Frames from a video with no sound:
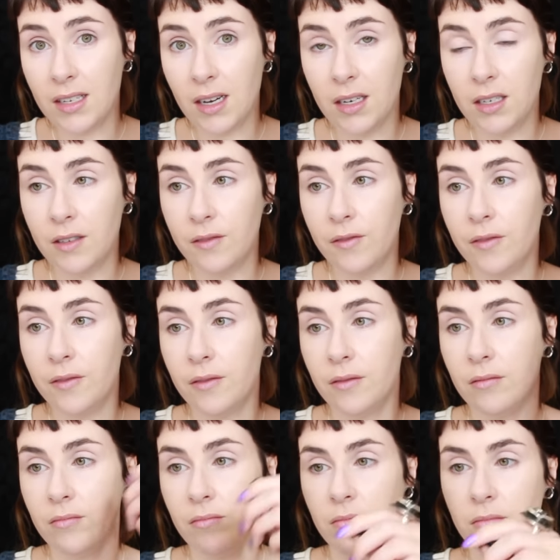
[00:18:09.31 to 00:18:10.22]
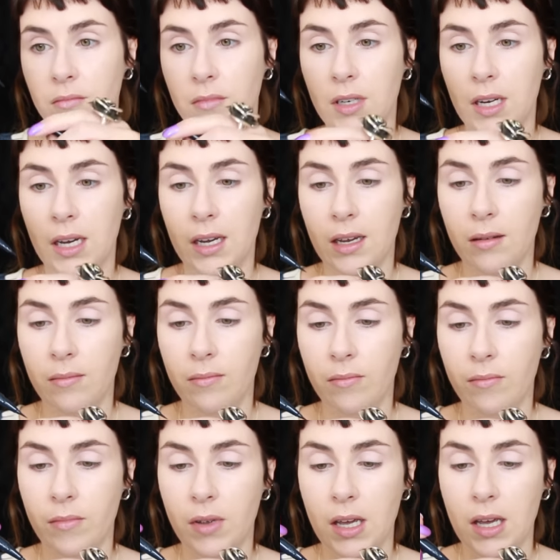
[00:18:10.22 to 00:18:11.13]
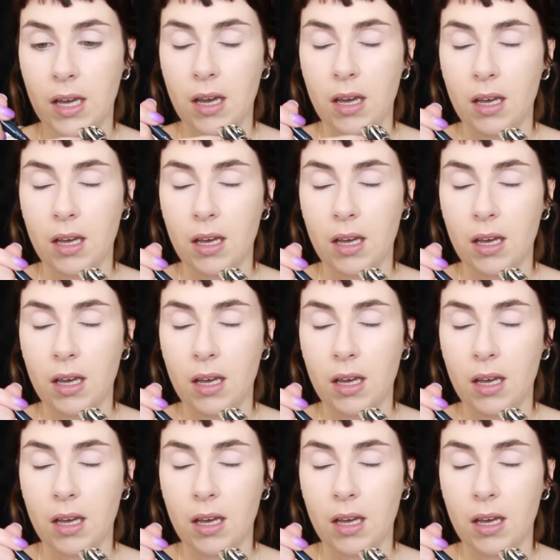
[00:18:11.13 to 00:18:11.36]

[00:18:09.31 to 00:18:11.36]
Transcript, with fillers: kind of um,